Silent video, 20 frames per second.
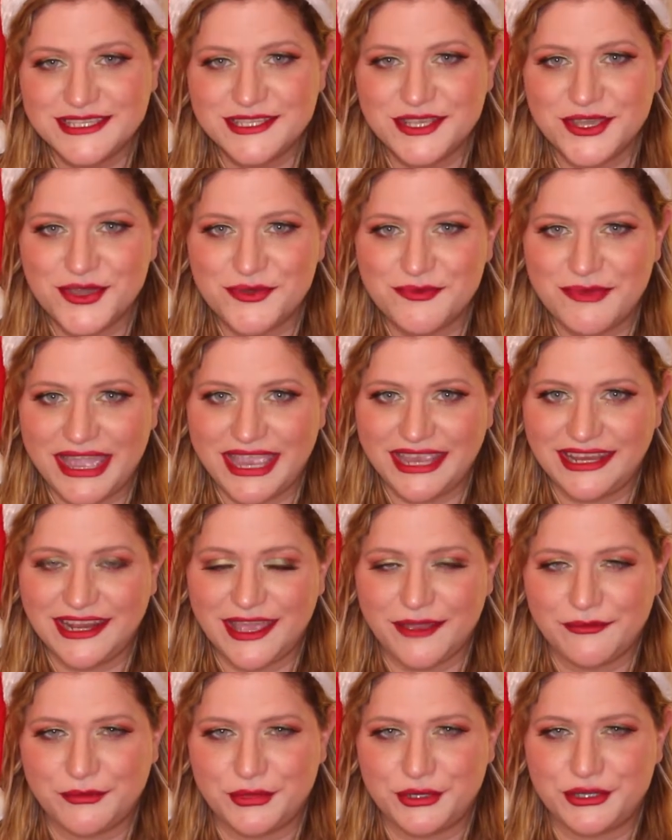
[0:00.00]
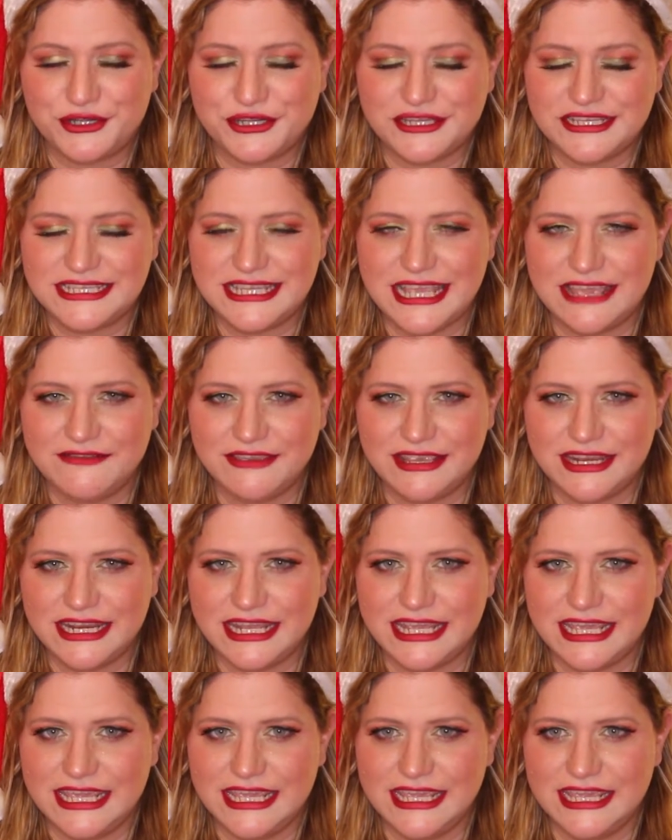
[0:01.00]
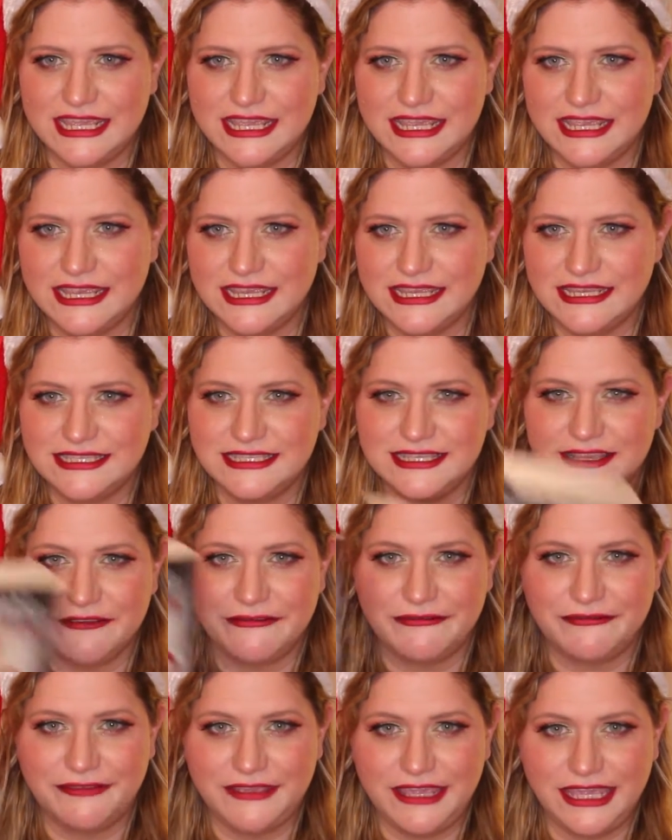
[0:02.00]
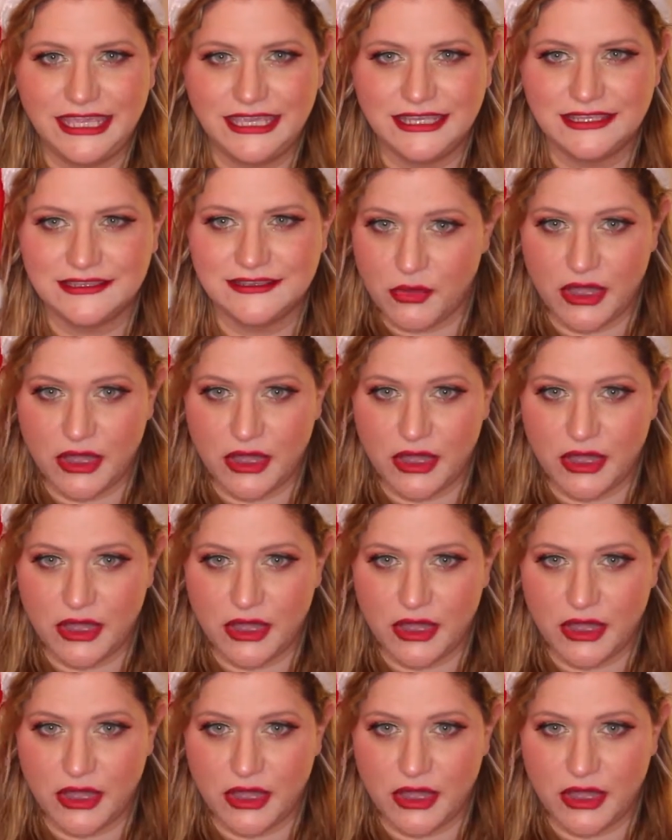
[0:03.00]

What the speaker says: So my number seven is Feed